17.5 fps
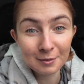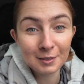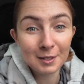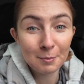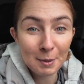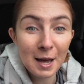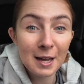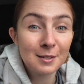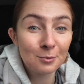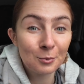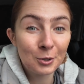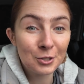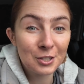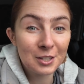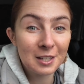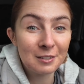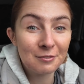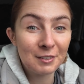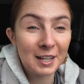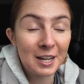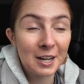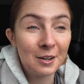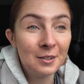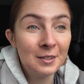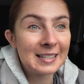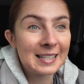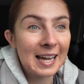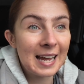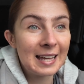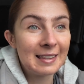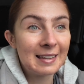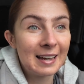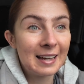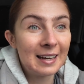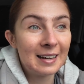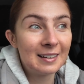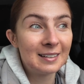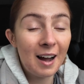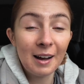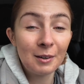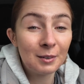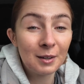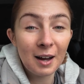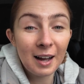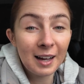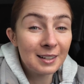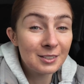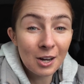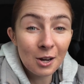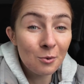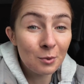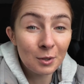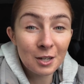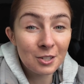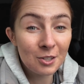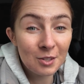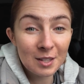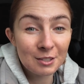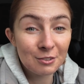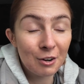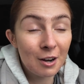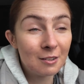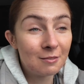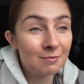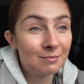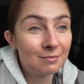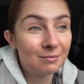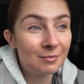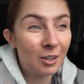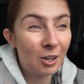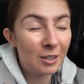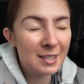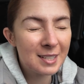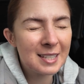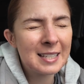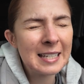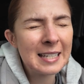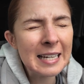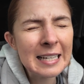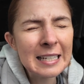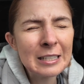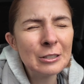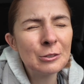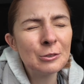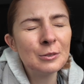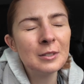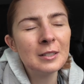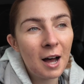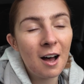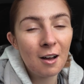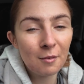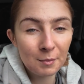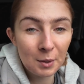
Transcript: the person watching this video, to say that I don't want to do this run. Not a single part of